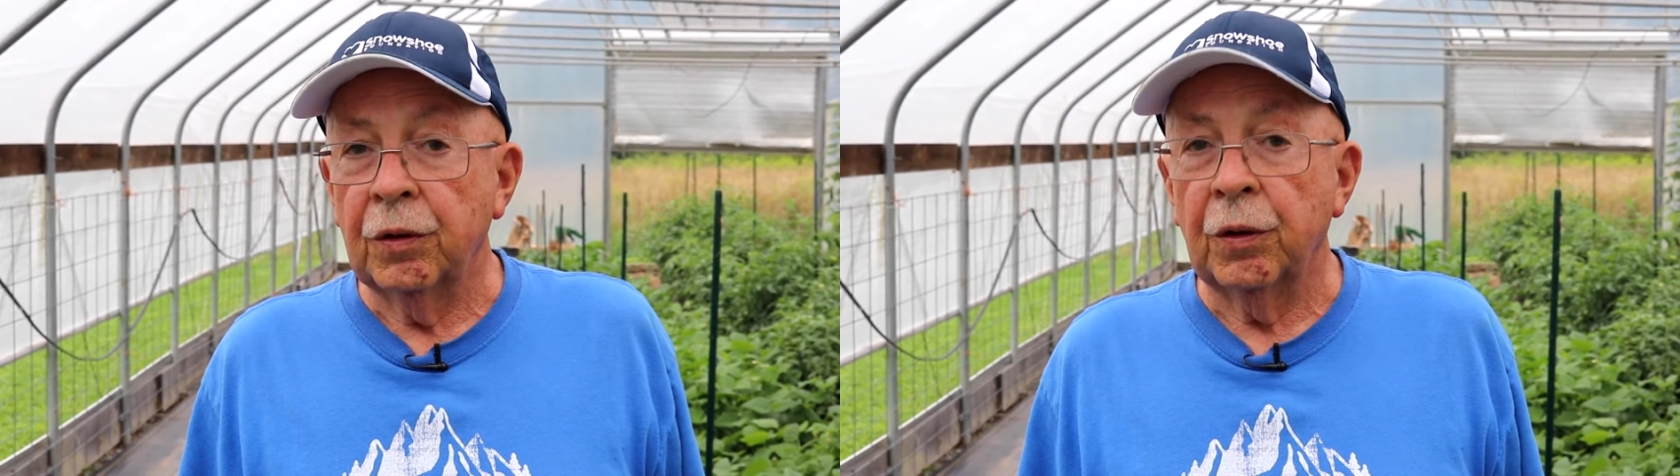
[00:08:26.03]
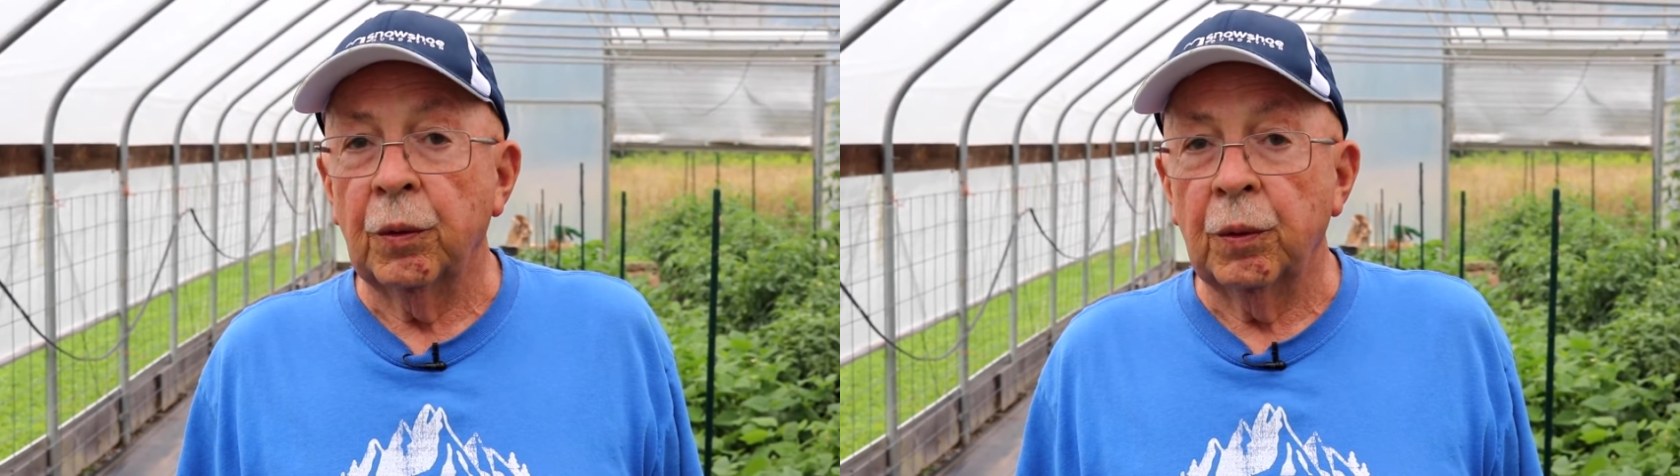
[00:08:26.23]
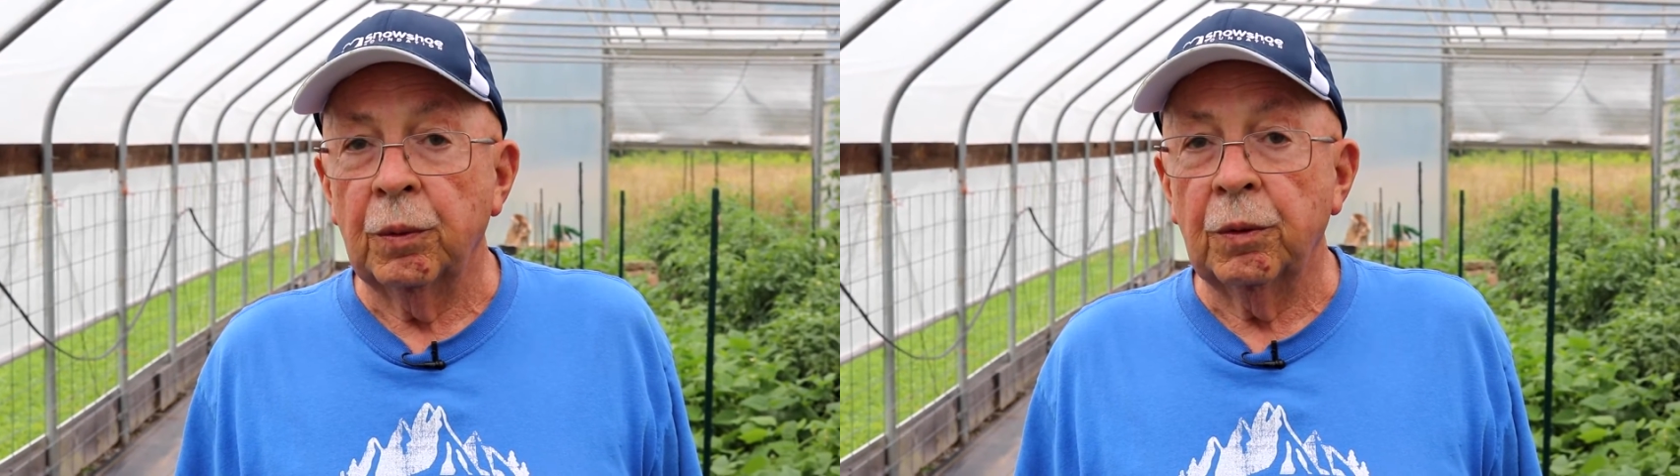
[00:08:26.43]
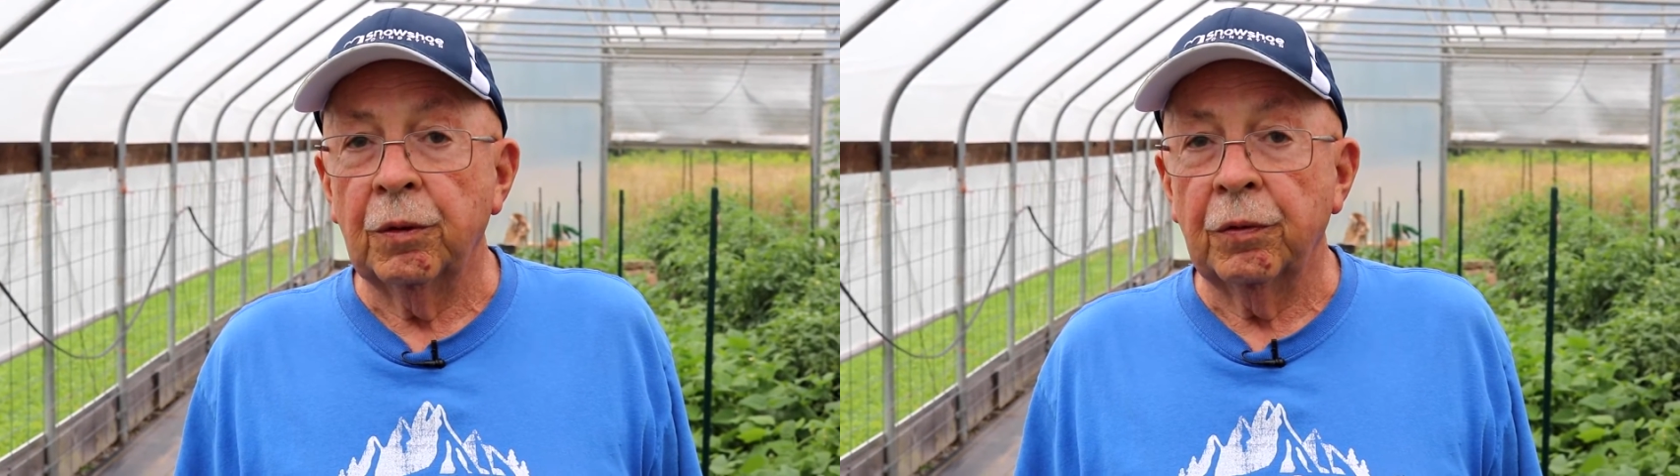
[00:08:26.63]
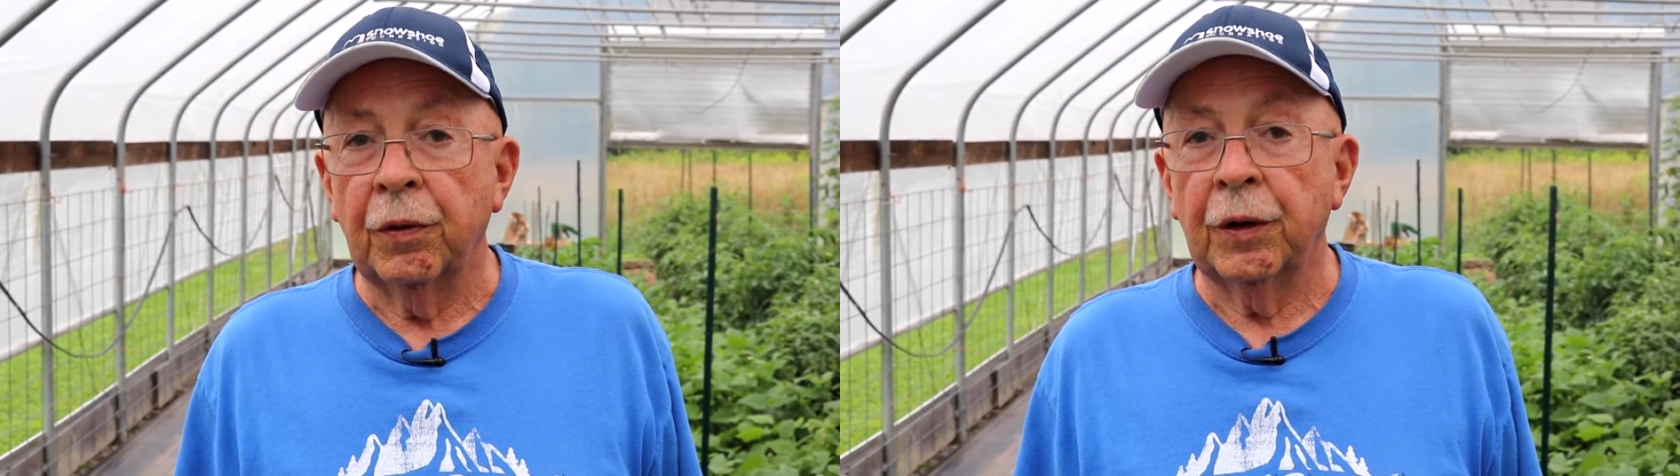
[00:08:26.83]
so that we
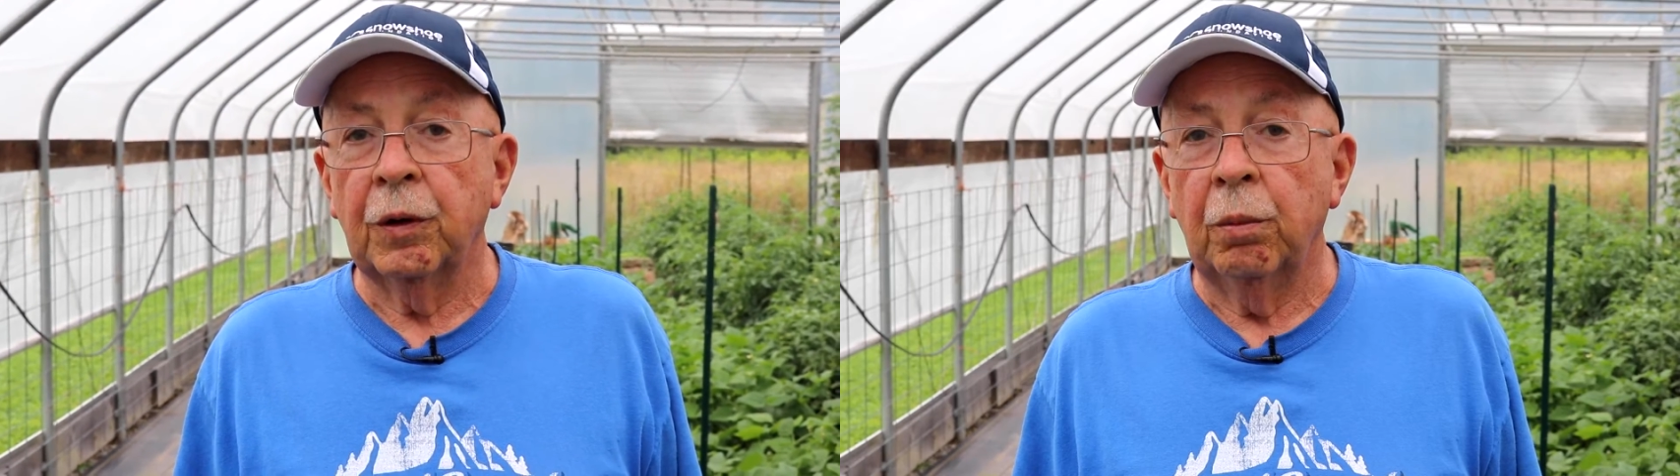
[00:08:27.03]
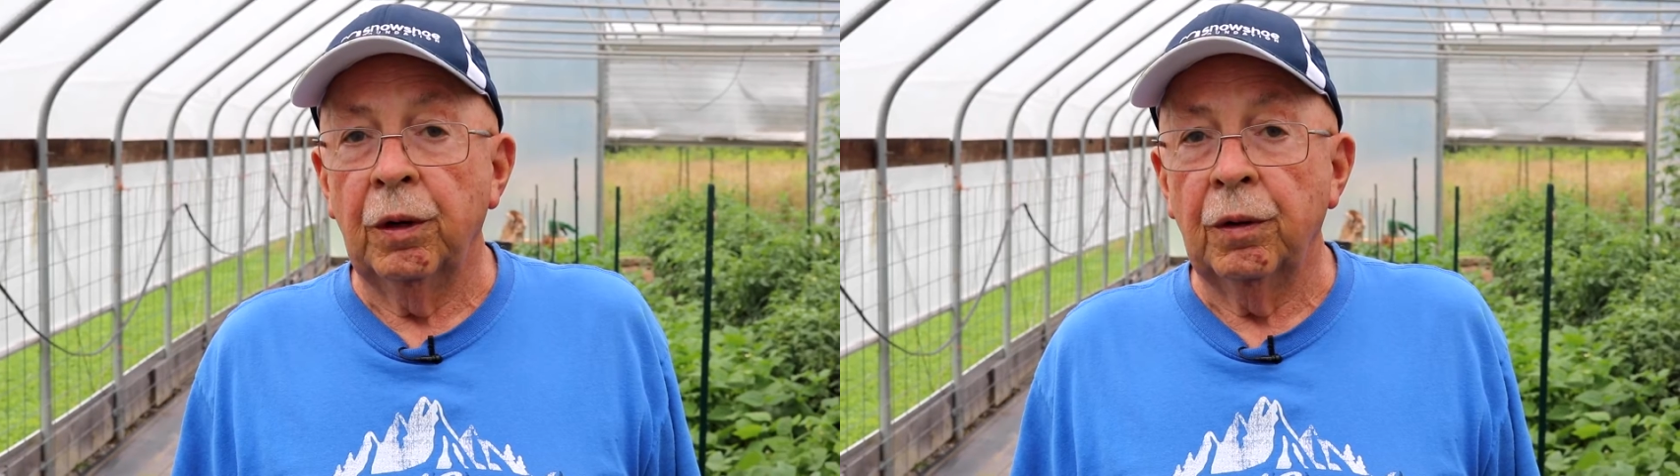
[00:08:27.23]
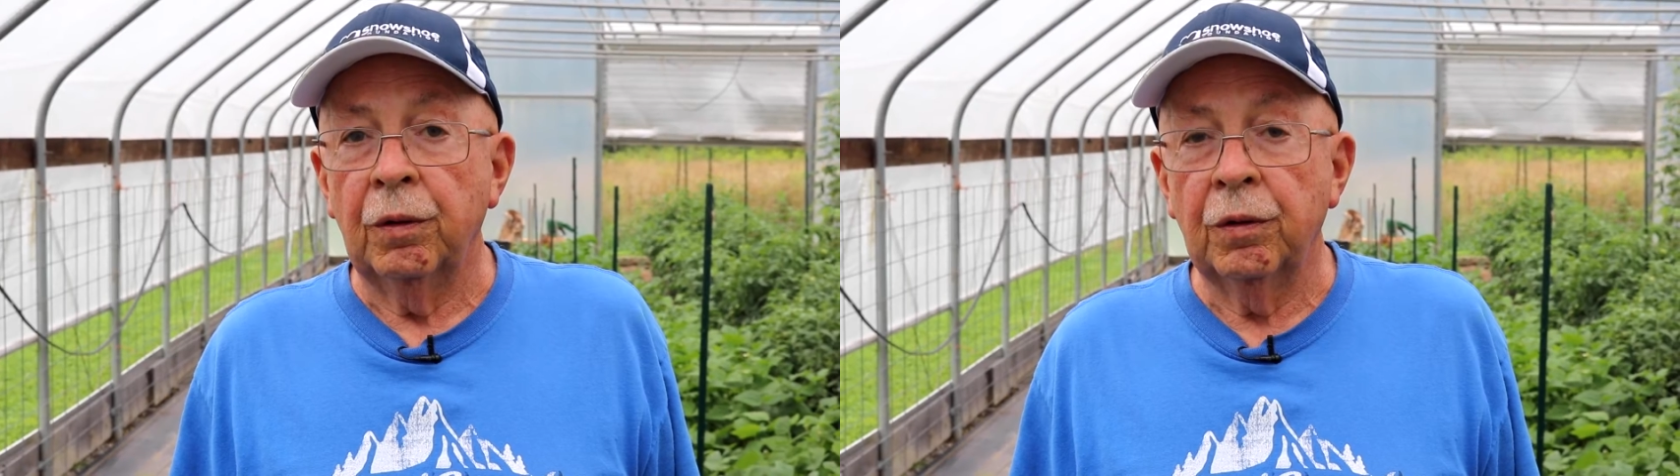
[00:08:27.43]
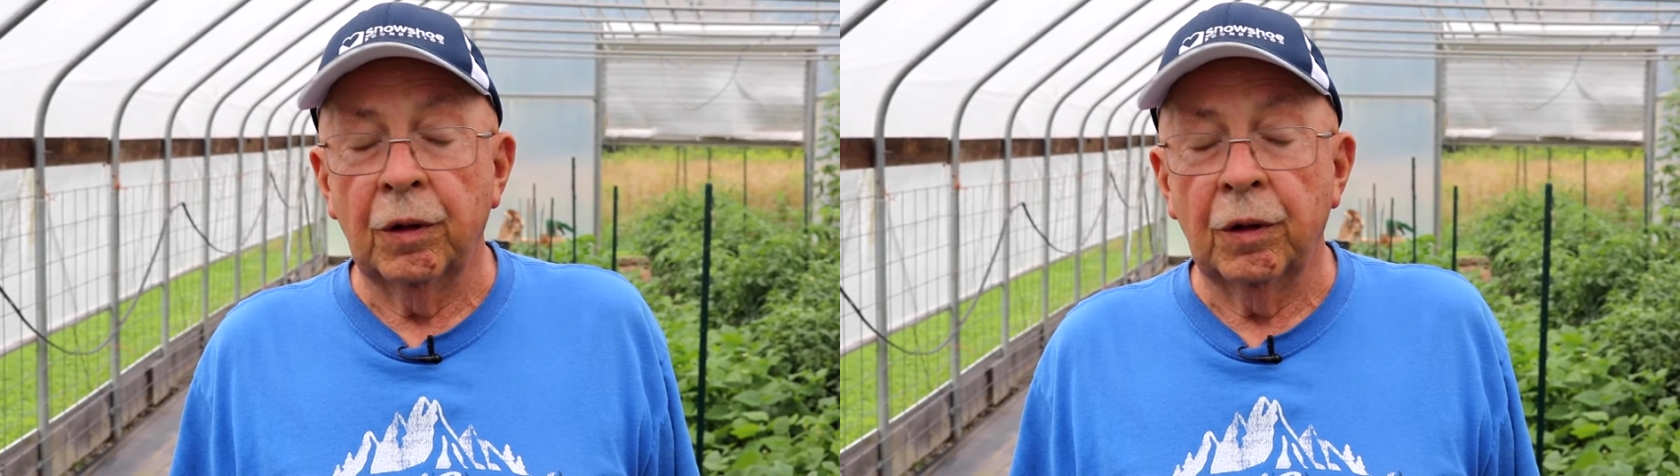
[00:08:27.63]
won't affect the bees.